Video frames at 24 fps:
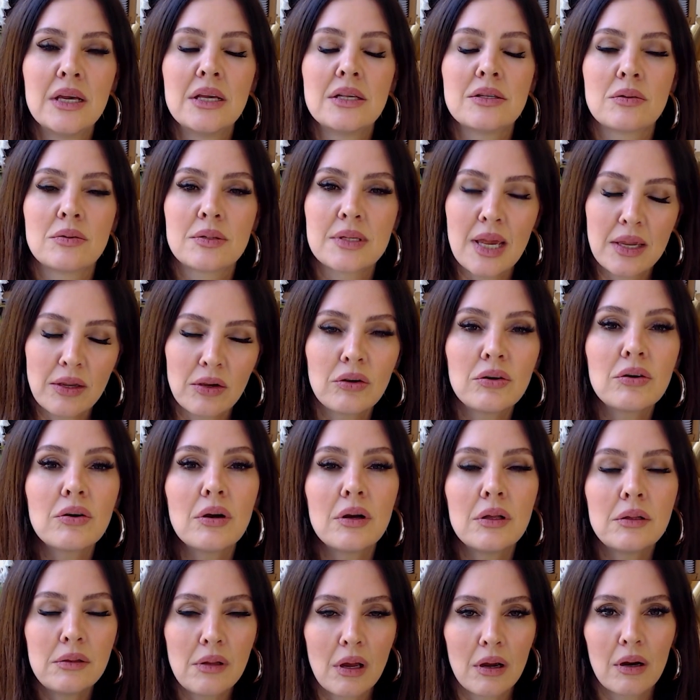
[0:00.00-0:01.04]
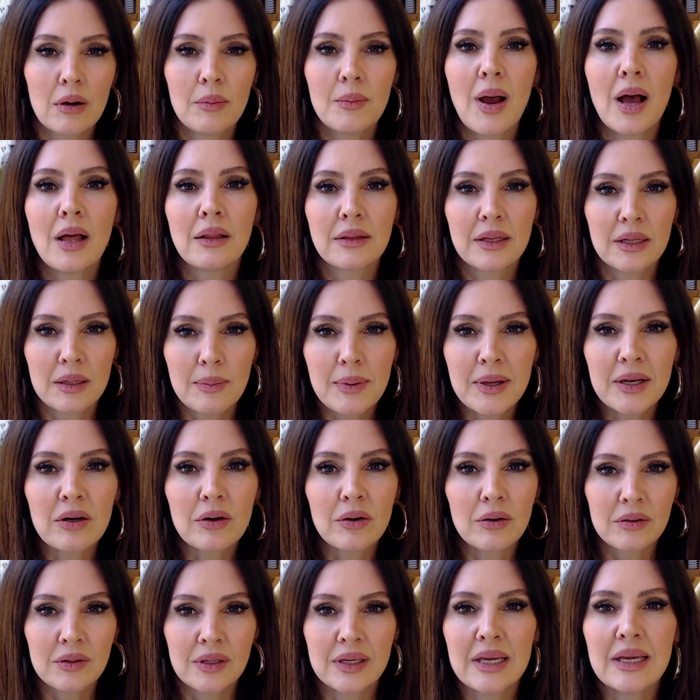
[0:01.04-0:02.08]
So set your alarm a little bit
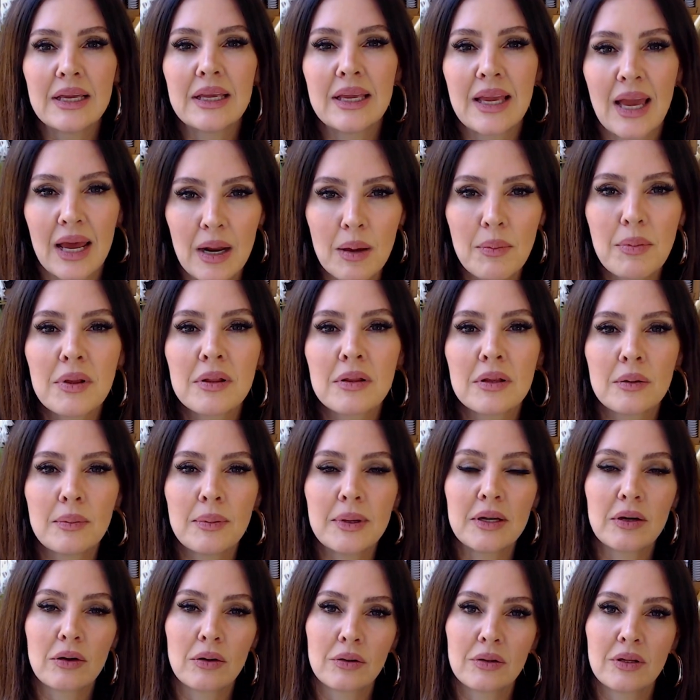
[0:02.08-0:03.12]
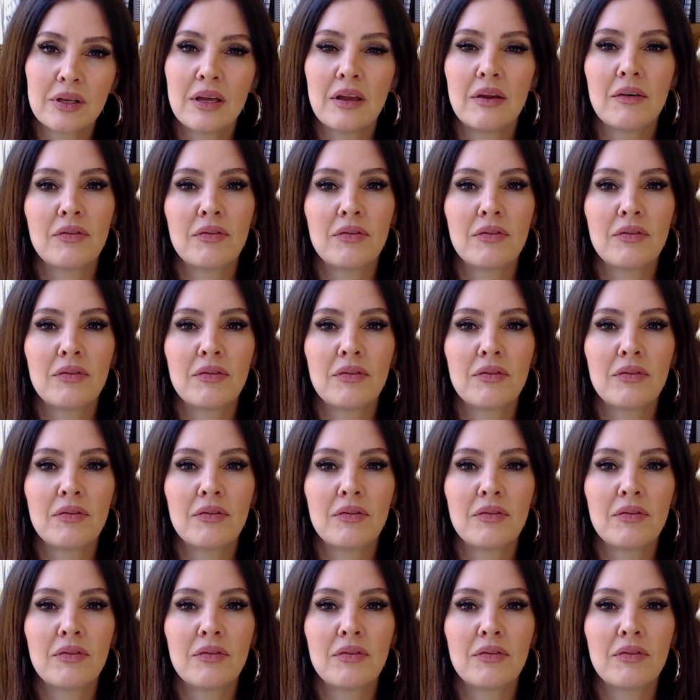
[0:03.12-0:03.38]
early, get up a little bit early.